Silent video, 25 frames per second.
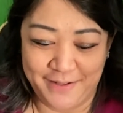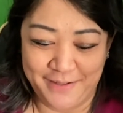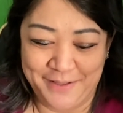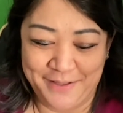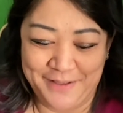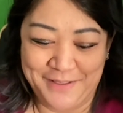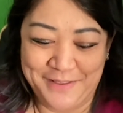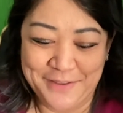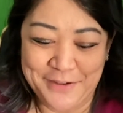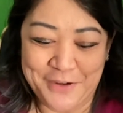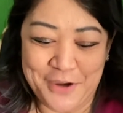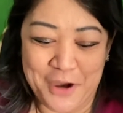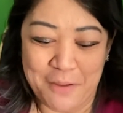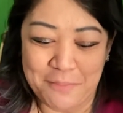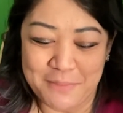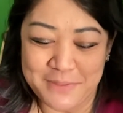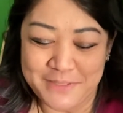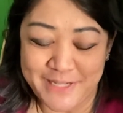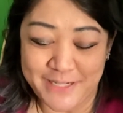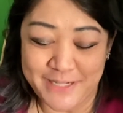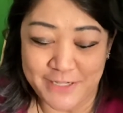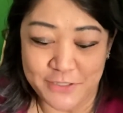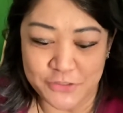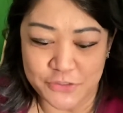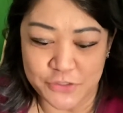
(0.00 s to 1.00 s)
the
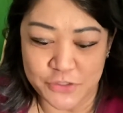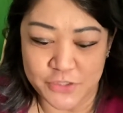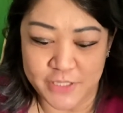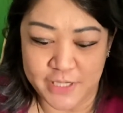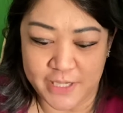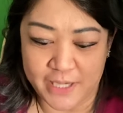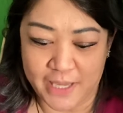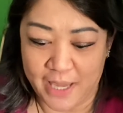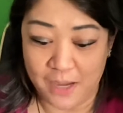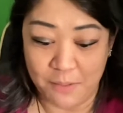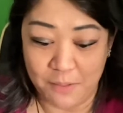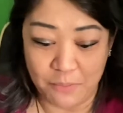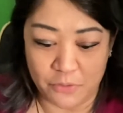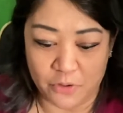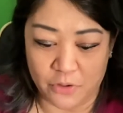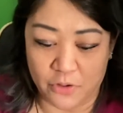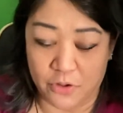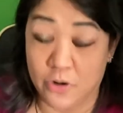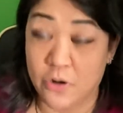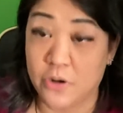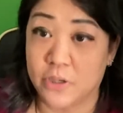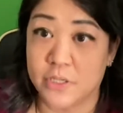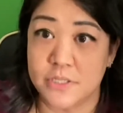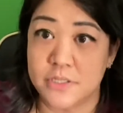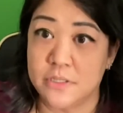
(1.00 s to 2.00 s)
commentators are saying Amber
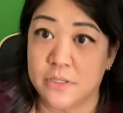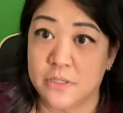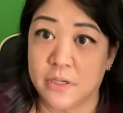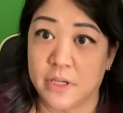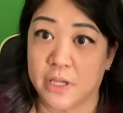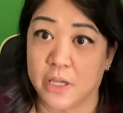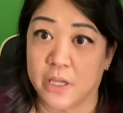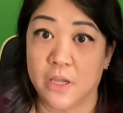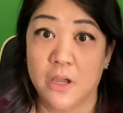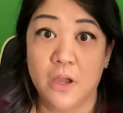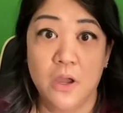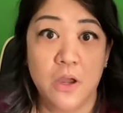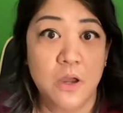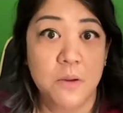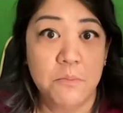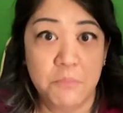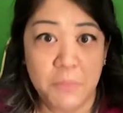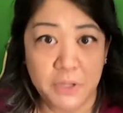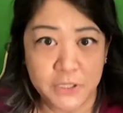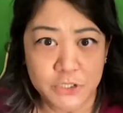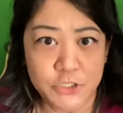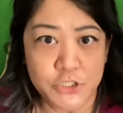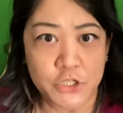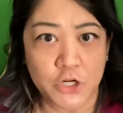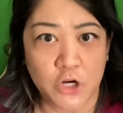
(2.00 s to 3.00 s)
Heard is looking
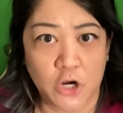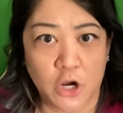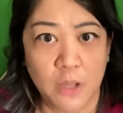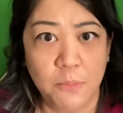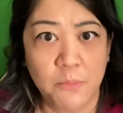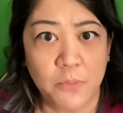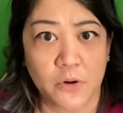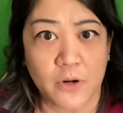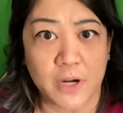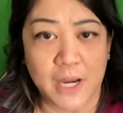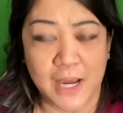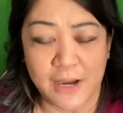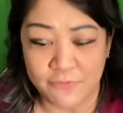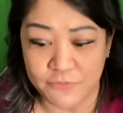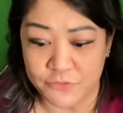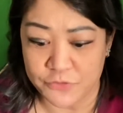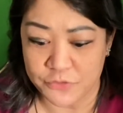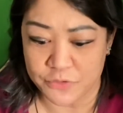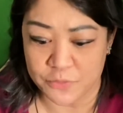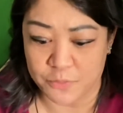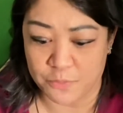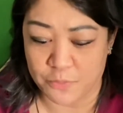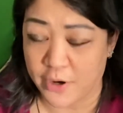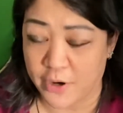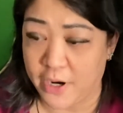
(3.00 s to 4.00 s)
much calmer after
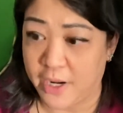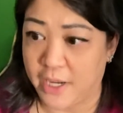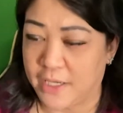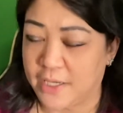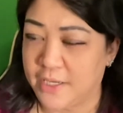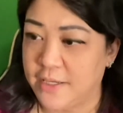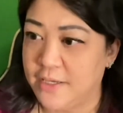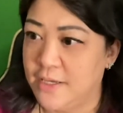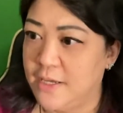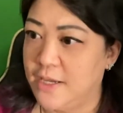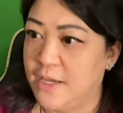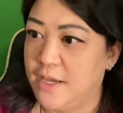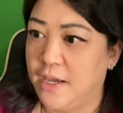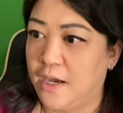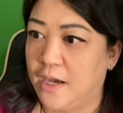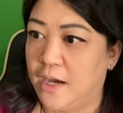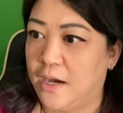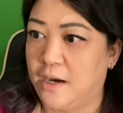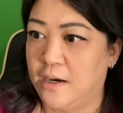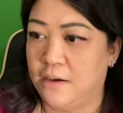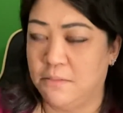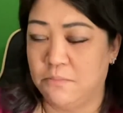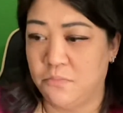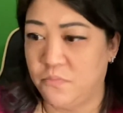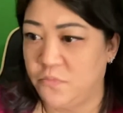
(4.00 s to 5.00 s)
the break.
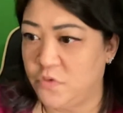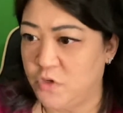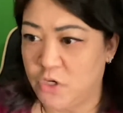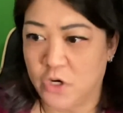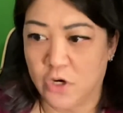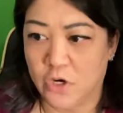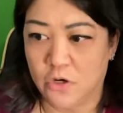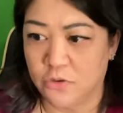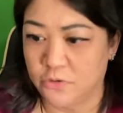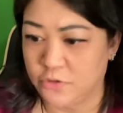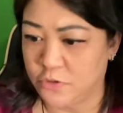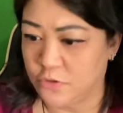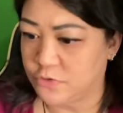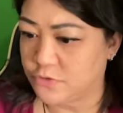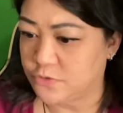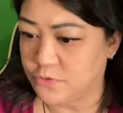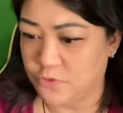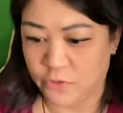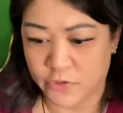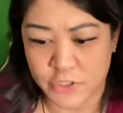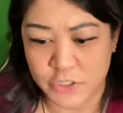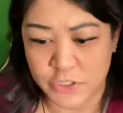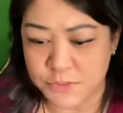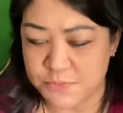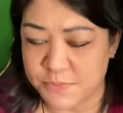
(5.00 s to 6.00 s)
You know, their
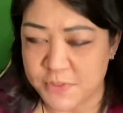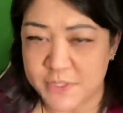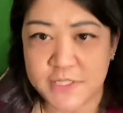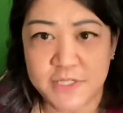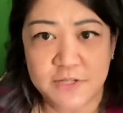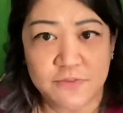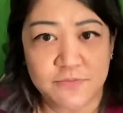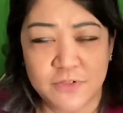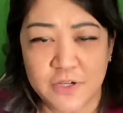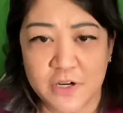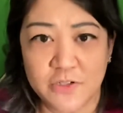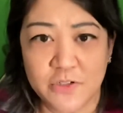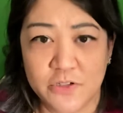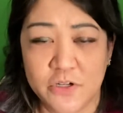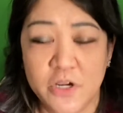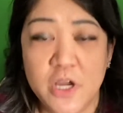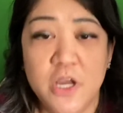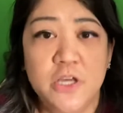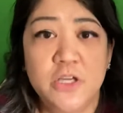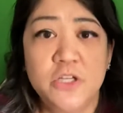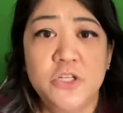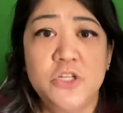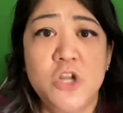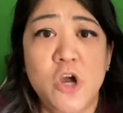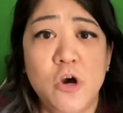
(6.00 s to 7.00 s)
lawyers must have talked to.
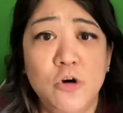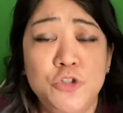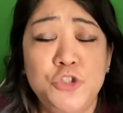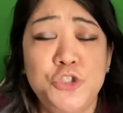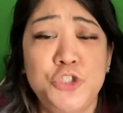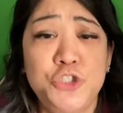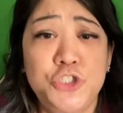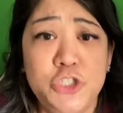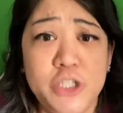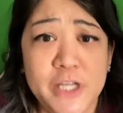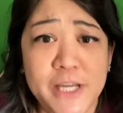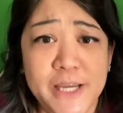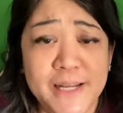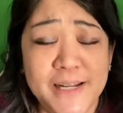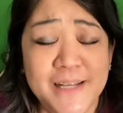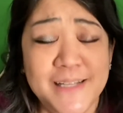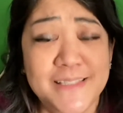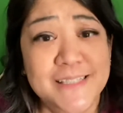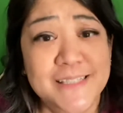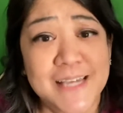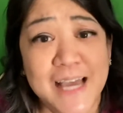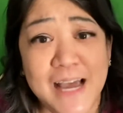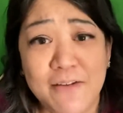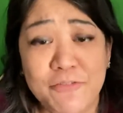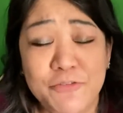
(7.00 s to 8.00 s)
No shit,
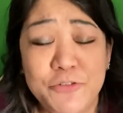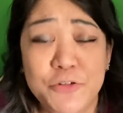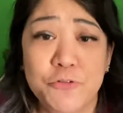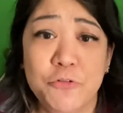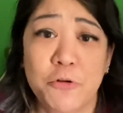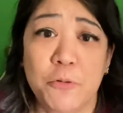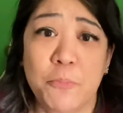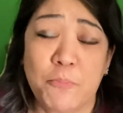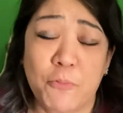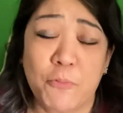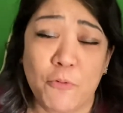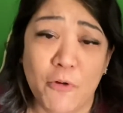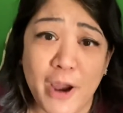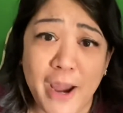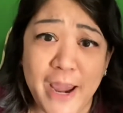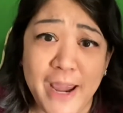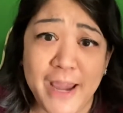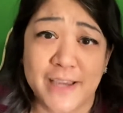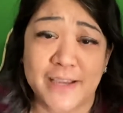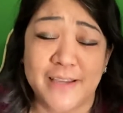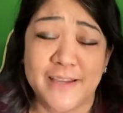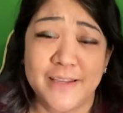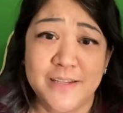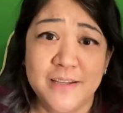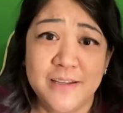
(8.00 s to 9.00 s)
it's after a
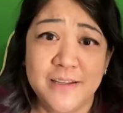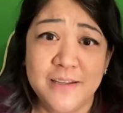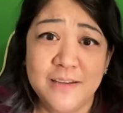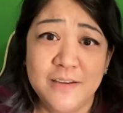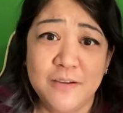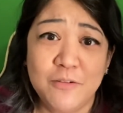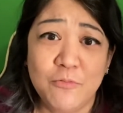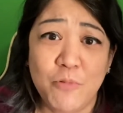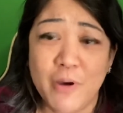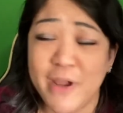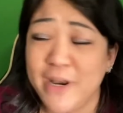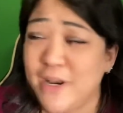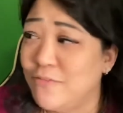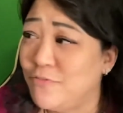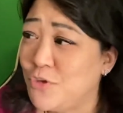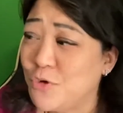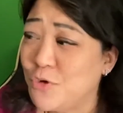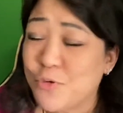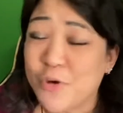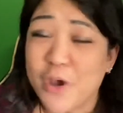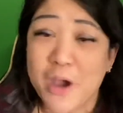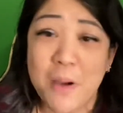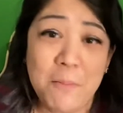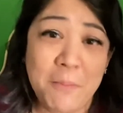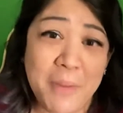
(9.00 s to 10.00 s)
break. When have
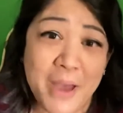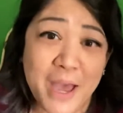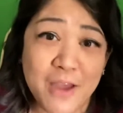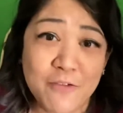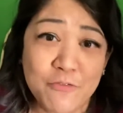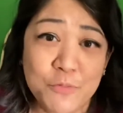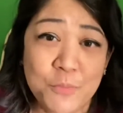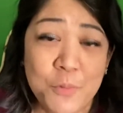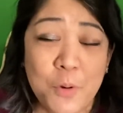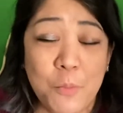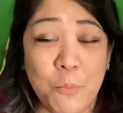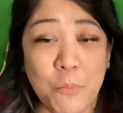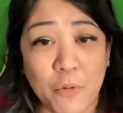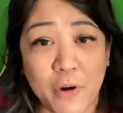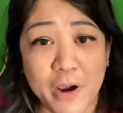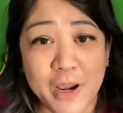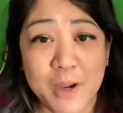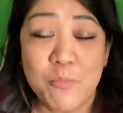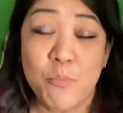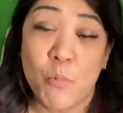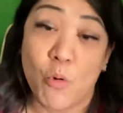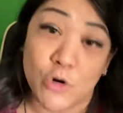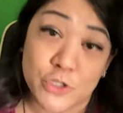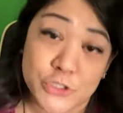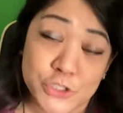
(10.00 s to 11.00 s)
you come back from a break
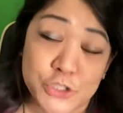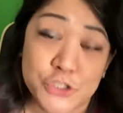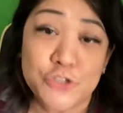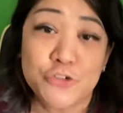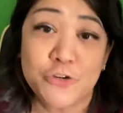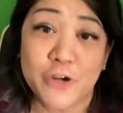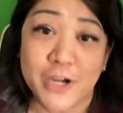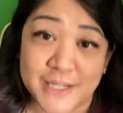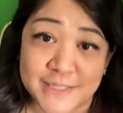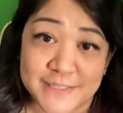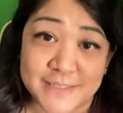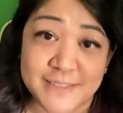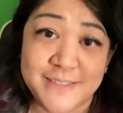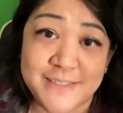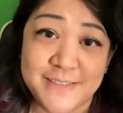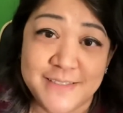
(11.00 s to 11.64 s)
more stressed